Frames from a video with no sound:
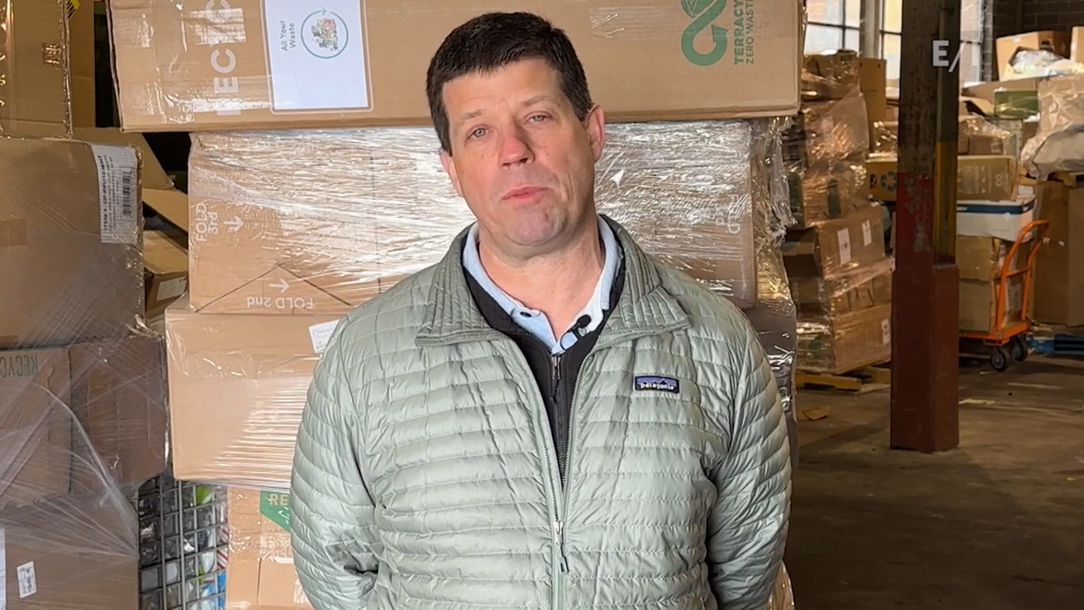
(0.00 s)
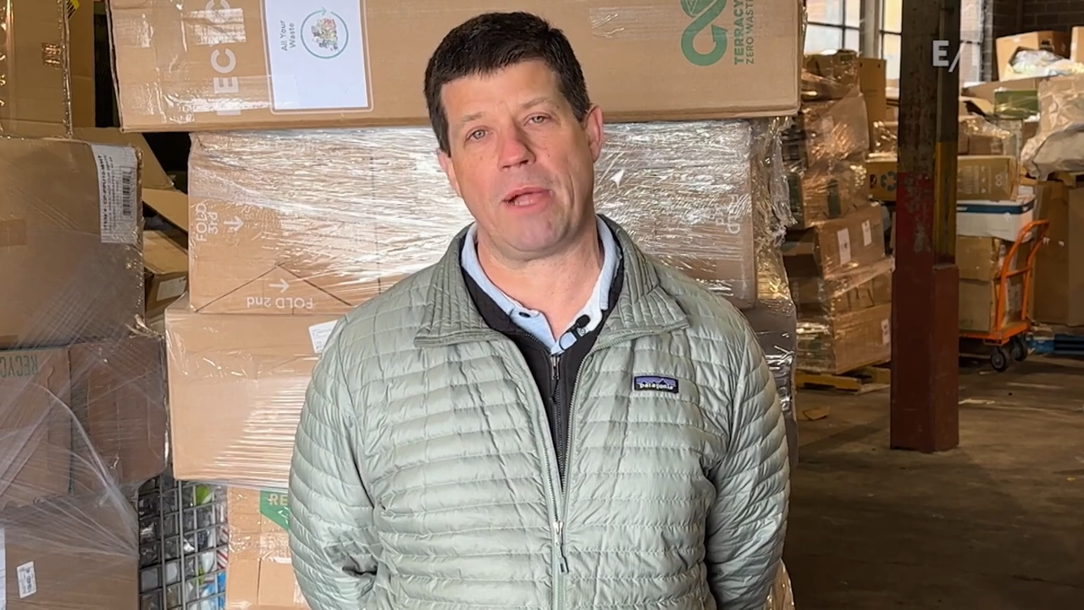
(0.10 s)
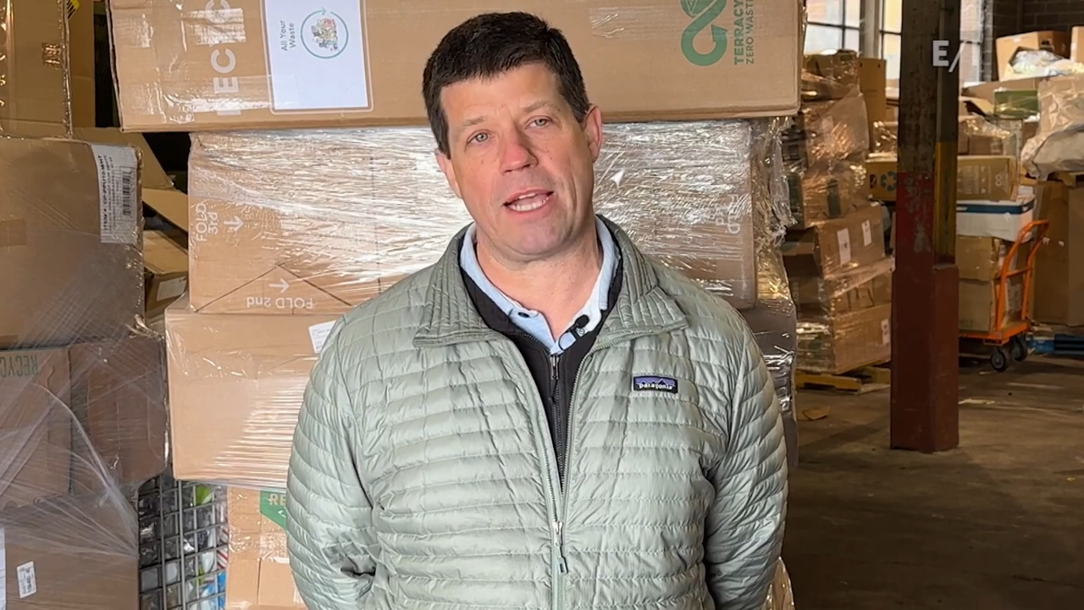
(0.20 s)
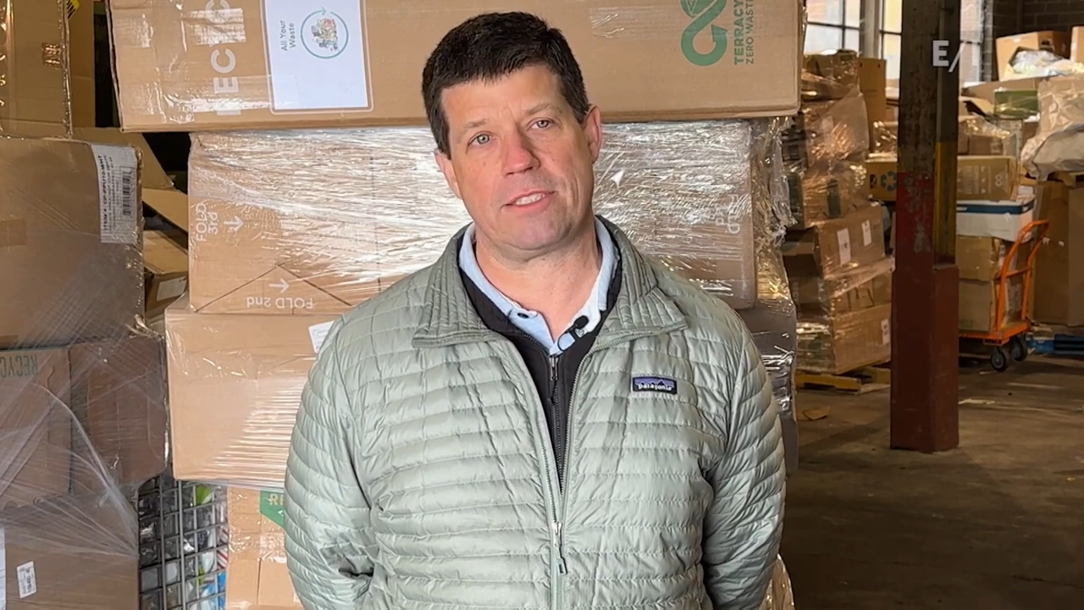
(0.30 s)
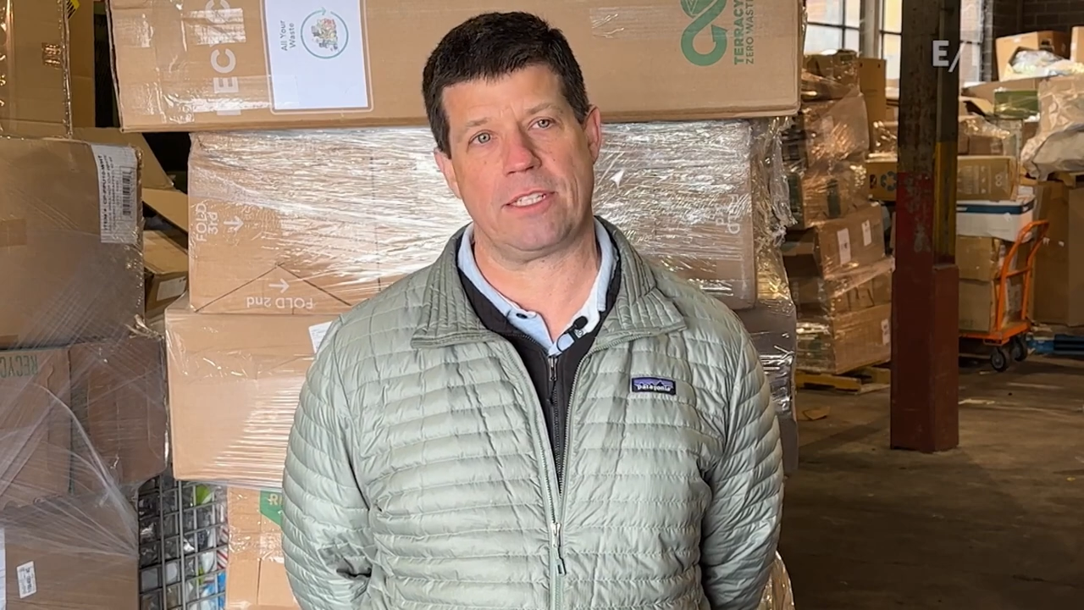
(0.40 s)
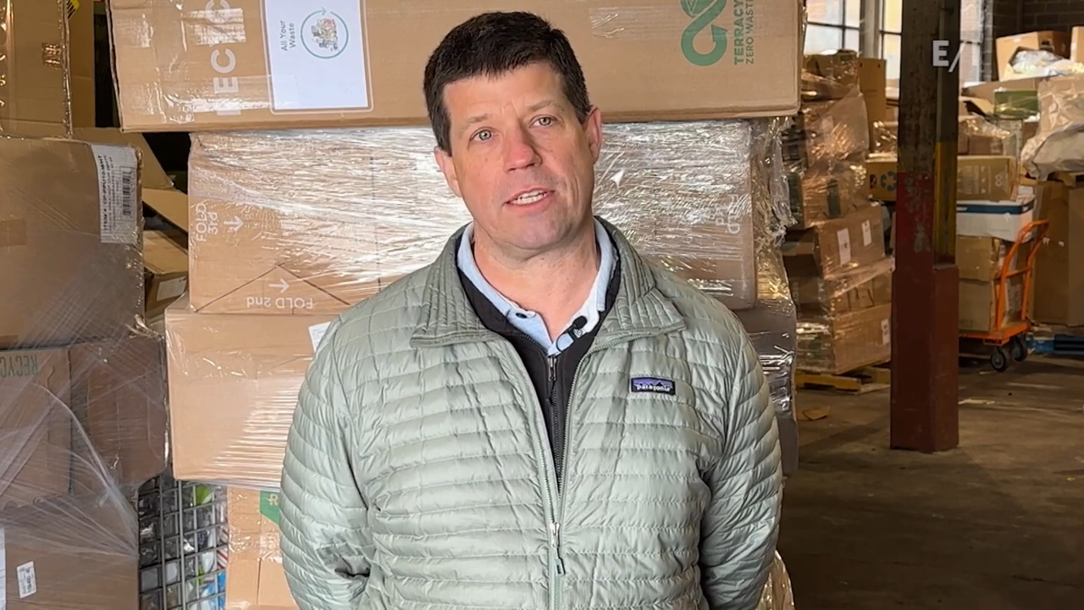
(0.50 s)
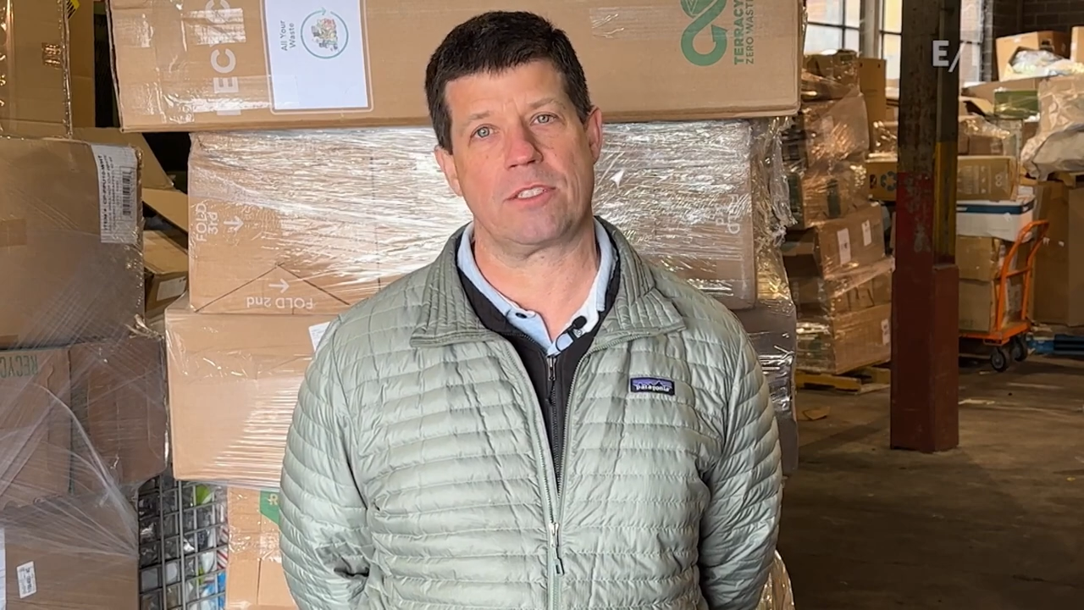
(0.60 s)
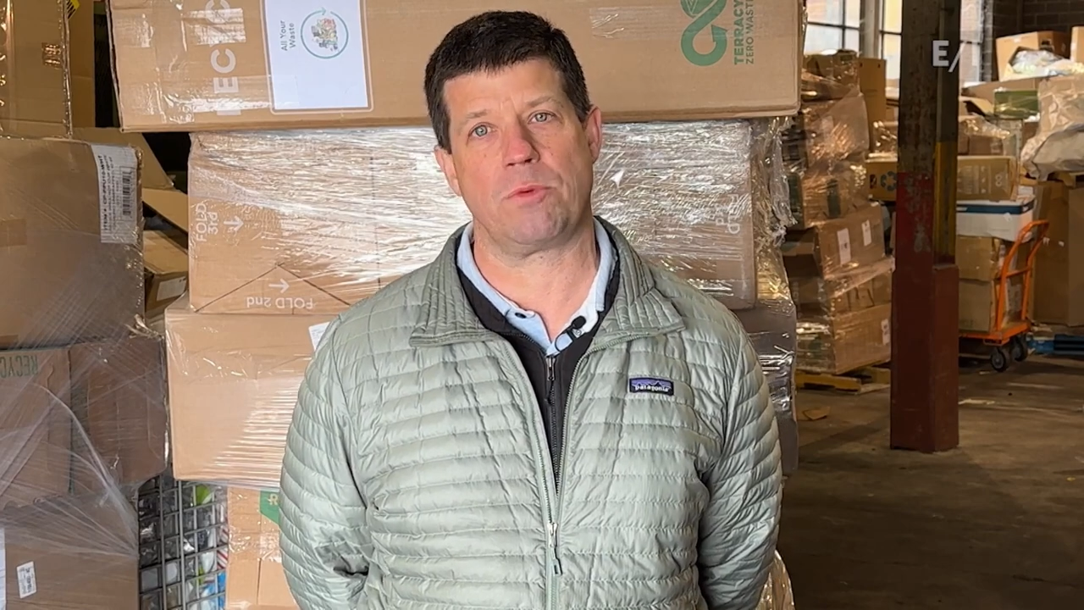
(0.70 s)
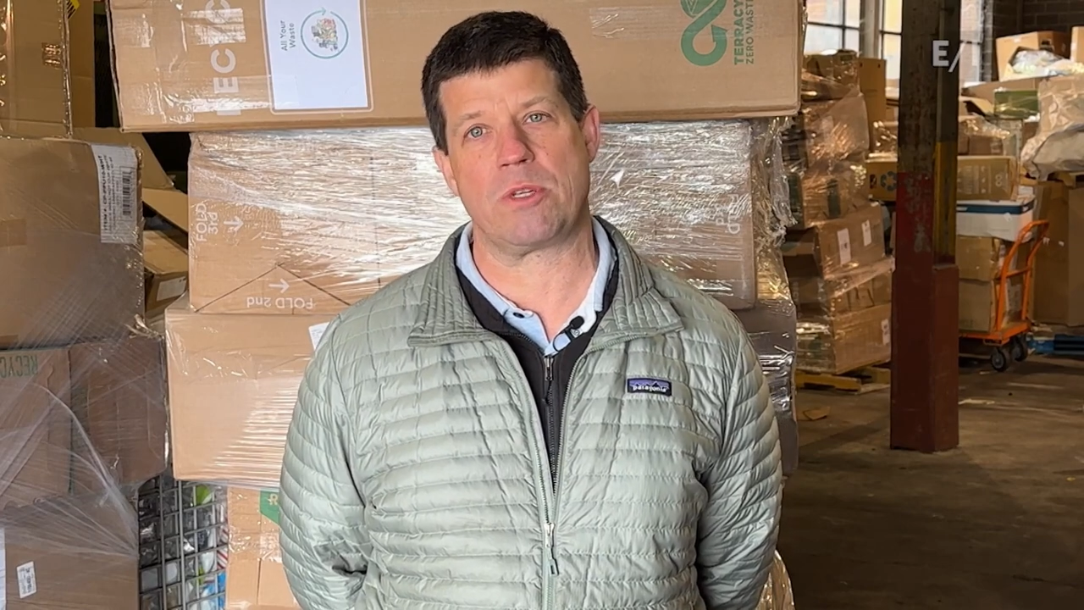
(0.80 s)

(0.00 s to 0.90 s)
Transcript: plastics,